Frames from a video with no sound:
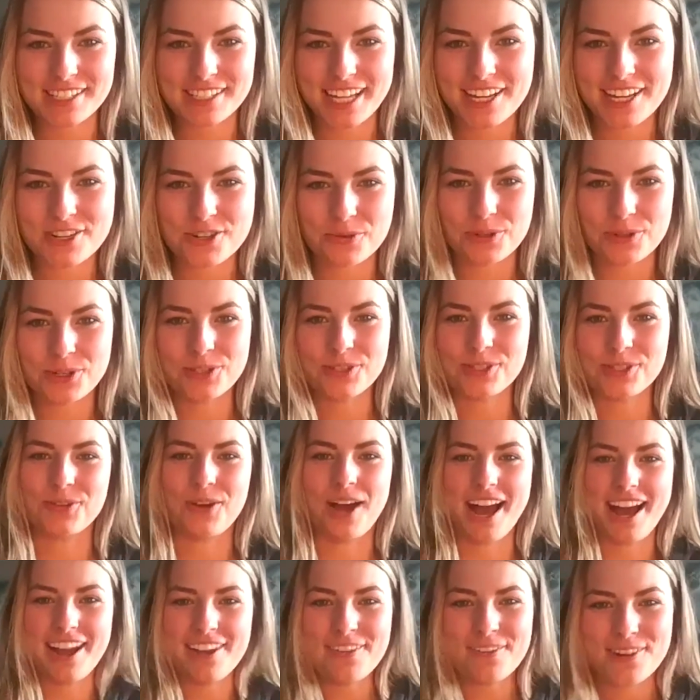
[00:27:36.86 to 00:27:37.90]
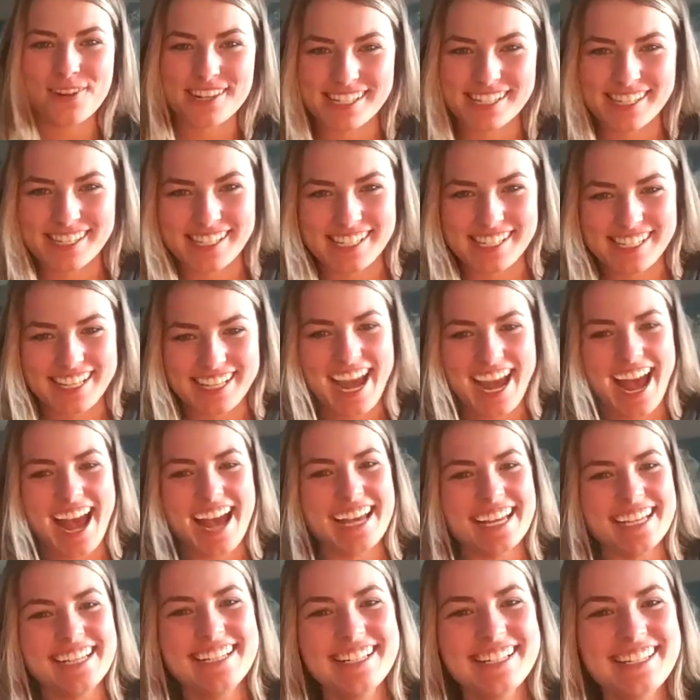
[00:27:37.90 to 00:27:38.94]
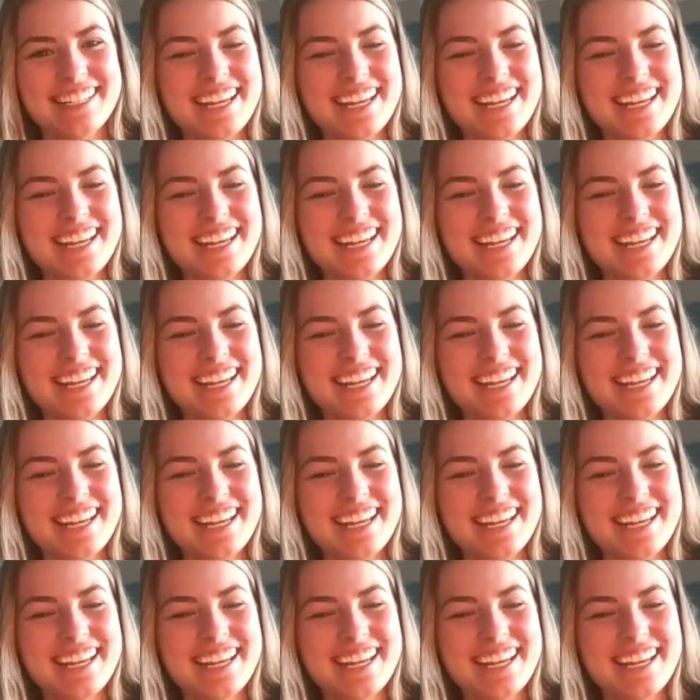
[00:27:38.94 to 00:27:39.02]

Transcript: schedule so i want to see that